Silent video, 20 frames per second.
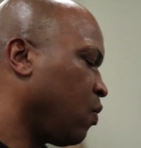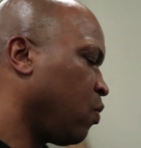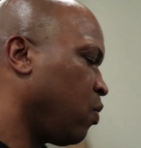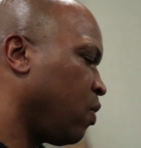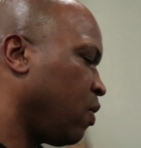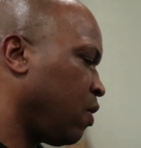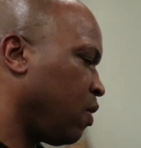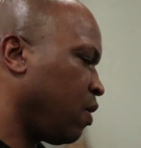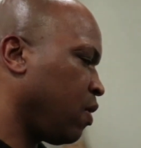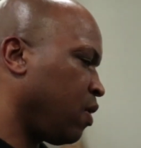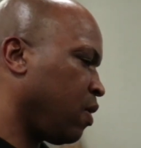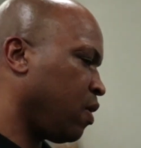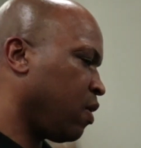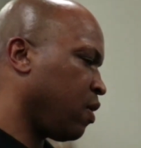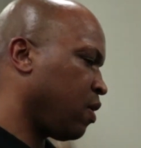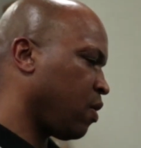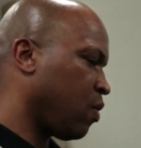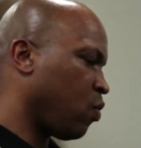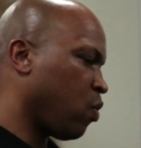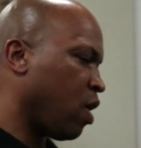something
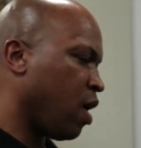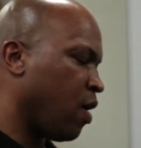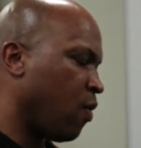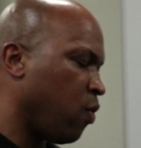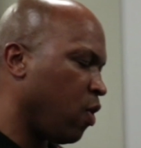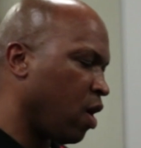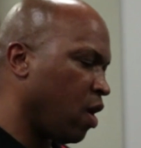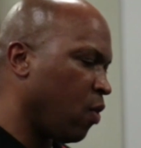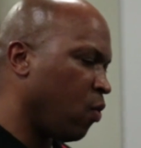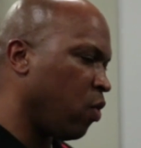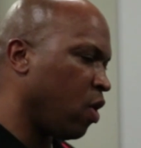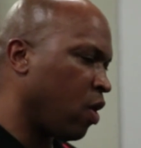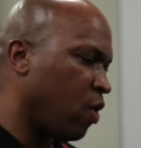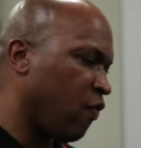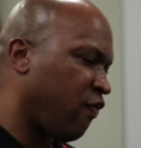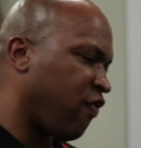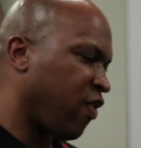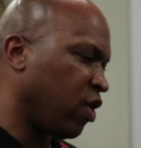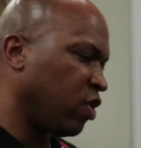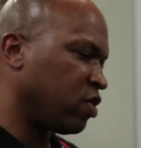repetitive? I mean,
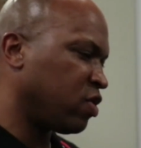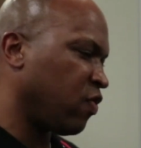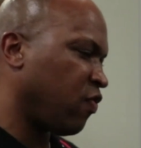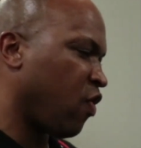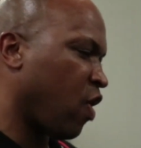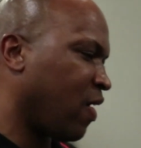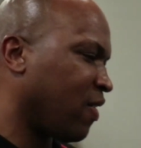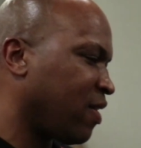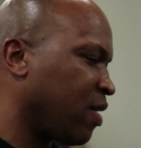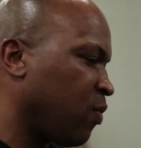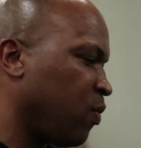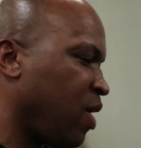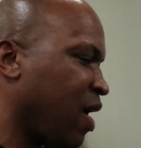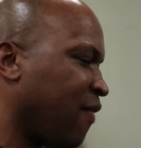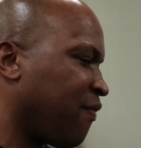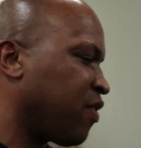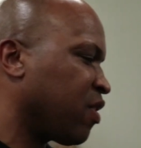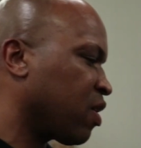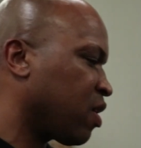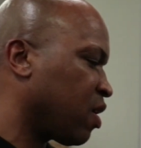well, first of all, I think we
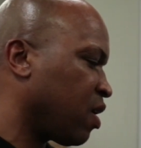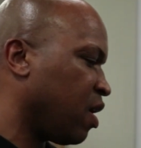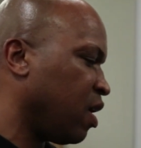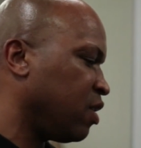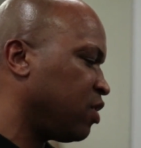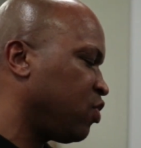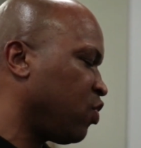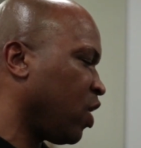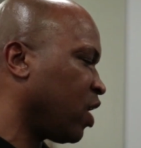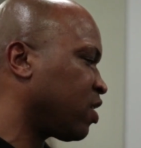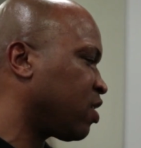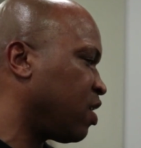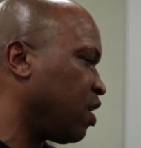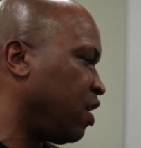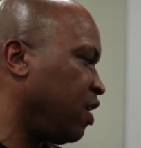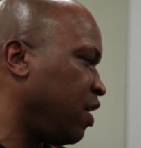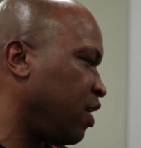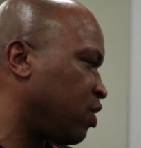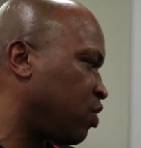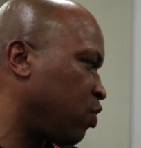have to address the
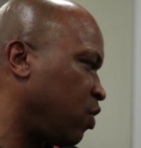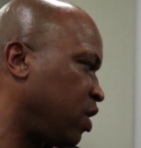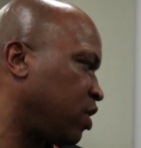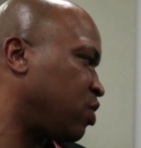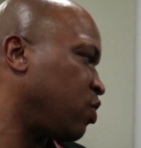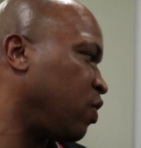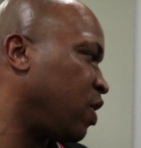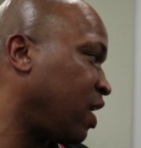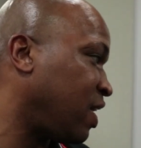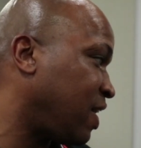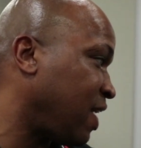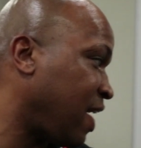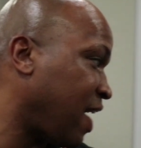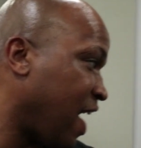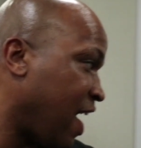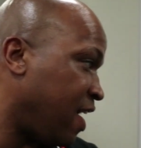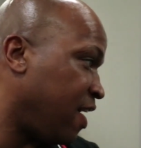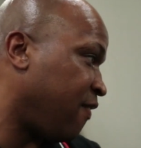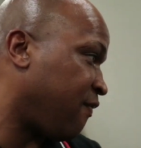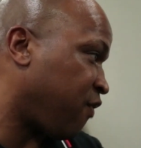initial issue that they
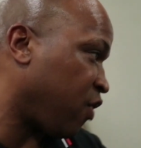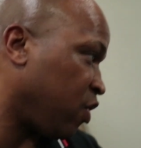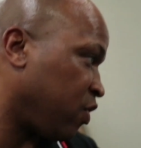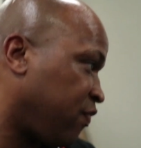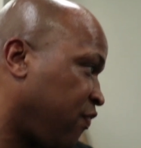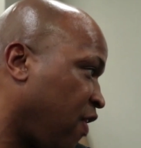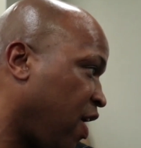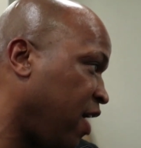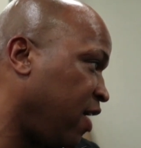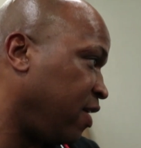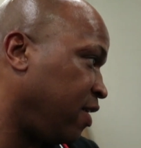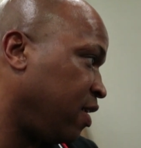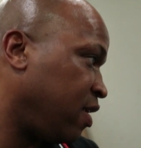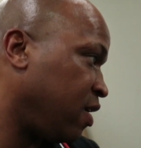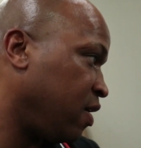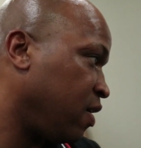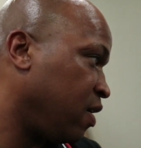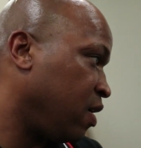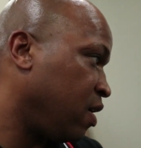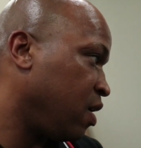had in the first fight.
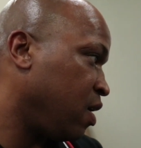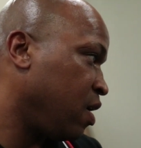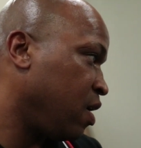Okay.